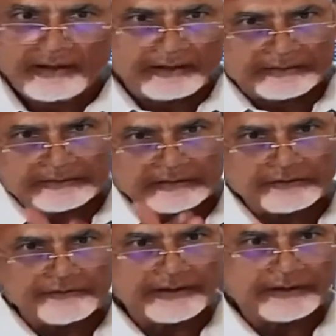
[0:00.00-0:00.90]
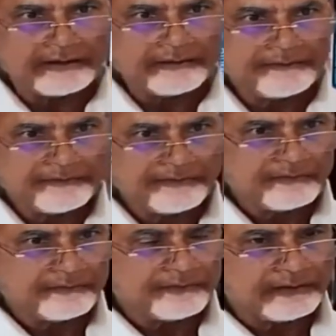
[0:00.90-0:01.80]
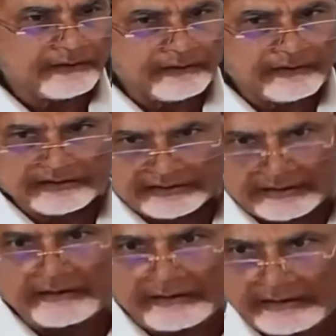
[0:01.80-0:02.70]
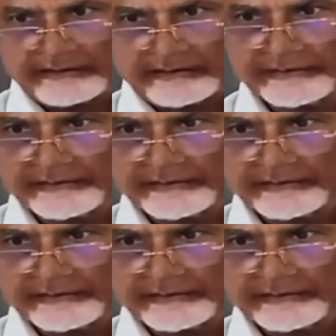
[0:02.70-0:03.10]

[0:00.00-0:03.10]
This is where for the last 30 years.